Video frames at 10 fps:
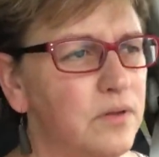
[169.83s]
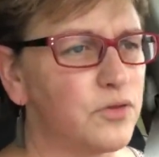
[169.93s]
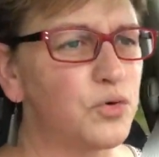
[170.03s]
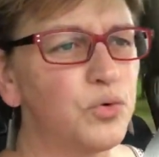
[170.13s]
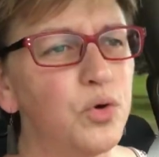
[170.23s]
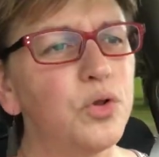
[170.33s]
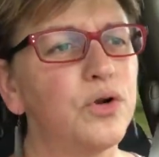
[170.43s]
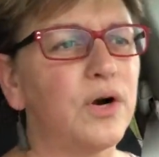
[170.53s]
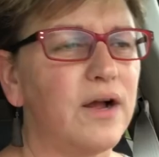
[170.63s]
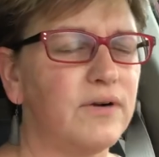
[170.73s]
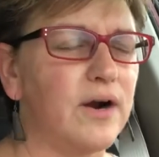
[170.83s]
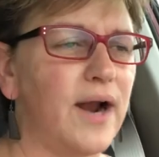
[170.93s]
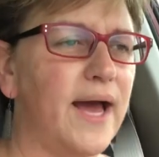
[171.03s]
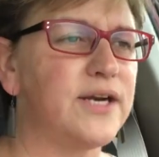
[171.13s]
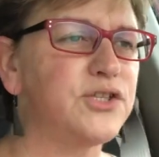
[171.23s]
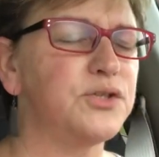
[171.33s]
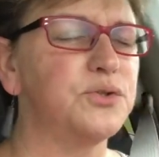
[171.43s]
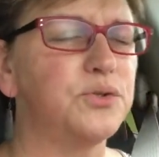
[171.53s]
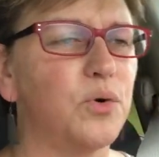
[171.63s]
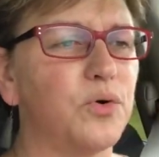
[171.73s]
the ruler of our
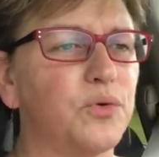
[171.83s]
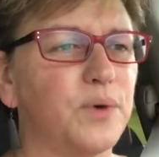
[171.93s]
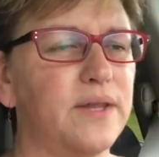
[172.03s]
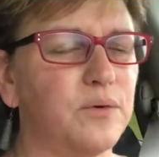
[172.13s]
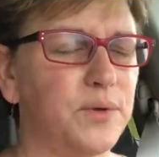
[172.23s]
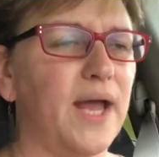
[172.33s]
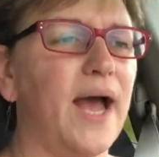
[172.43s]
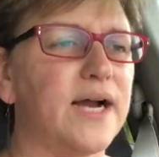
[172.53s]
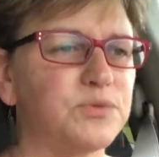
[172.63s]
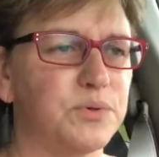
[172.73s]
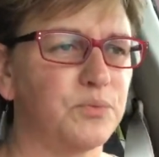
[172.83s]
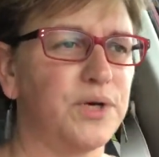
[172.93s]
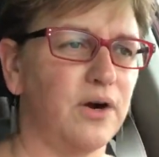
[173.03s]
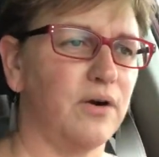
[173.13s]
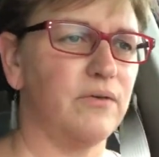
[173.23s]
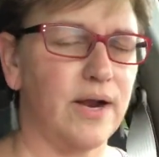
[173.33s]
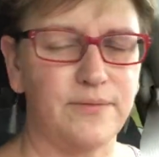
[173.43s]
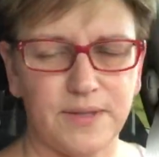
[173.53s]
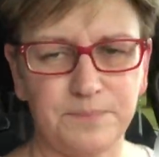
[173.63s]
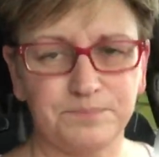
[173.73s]
attitude or the way that we act when we are
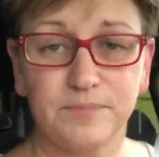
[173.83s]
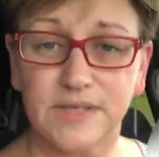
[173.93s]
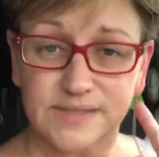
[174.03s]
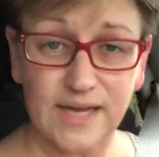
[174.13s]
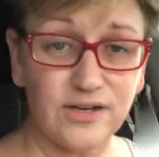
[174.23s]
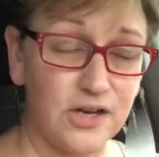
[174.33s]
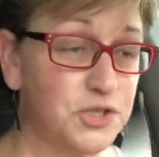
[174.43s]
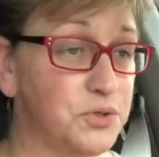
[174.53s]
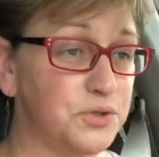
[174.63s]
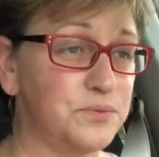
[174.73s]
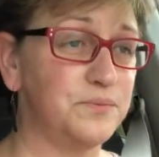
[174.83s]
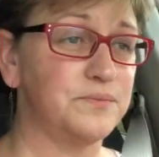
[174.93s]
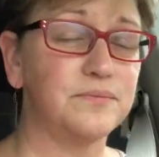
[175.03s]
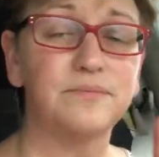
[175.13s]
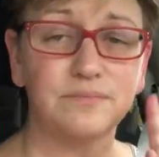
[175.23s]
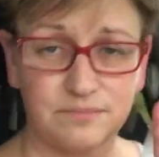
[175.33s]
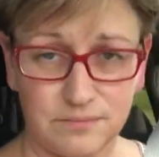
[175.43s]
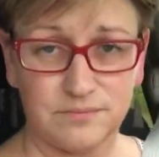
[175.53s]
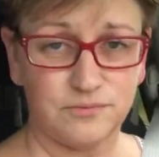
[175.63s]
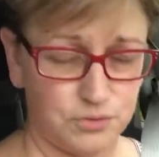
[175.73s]
around them. Is that not true?
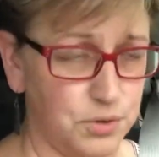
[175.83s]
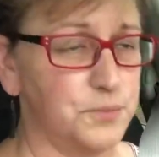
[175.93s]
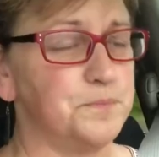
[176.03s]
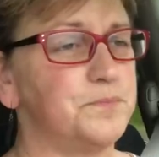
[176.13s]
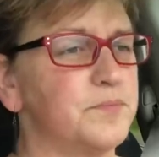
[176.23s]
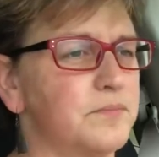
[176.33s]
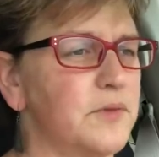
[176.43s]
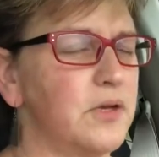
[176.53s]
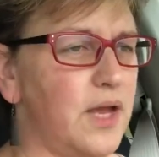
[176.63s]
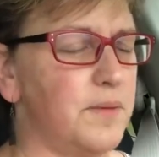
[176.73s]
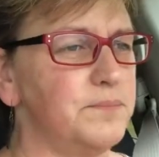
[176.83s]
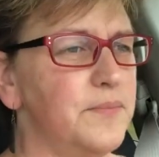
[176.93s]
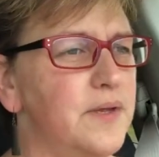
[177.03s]
True. Okay.